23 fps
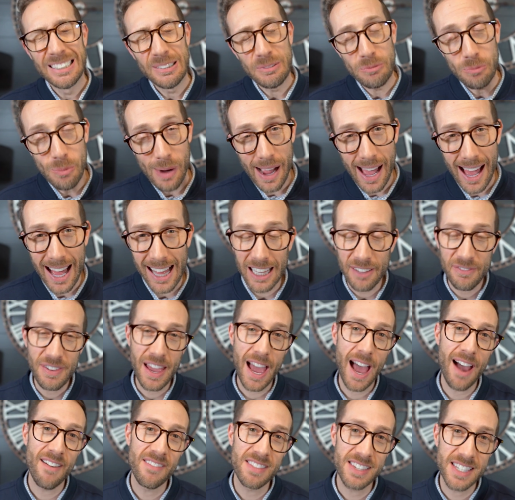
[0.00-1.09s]
Well, if you
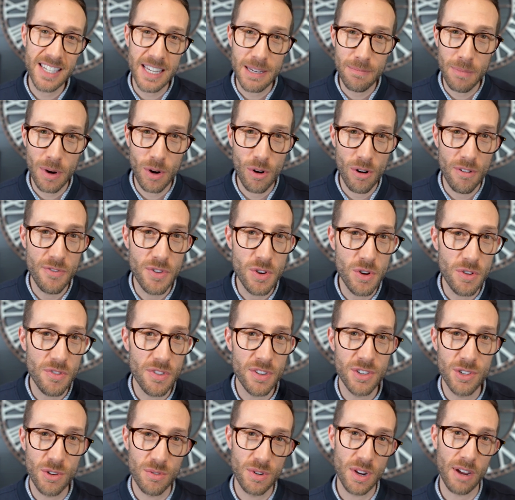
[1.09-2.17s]
haven't seen my review on the
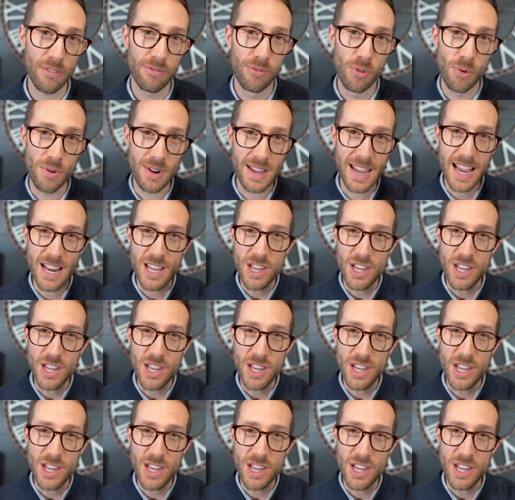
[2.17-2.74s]
Zotac 48,